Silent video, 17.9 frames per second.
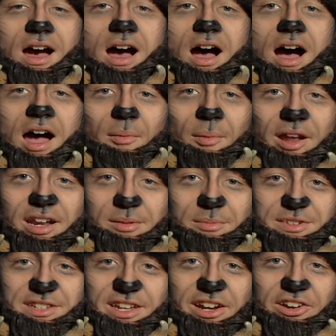Hi, my
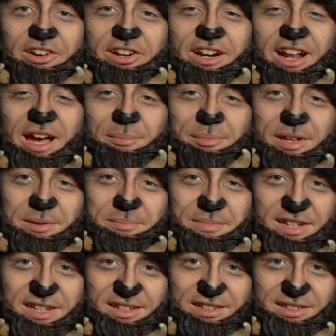name is Aaron, and I play
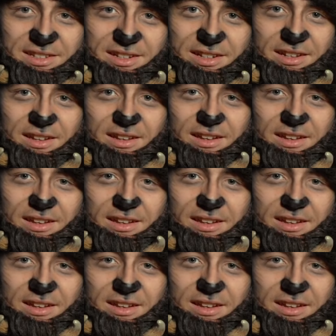Beast.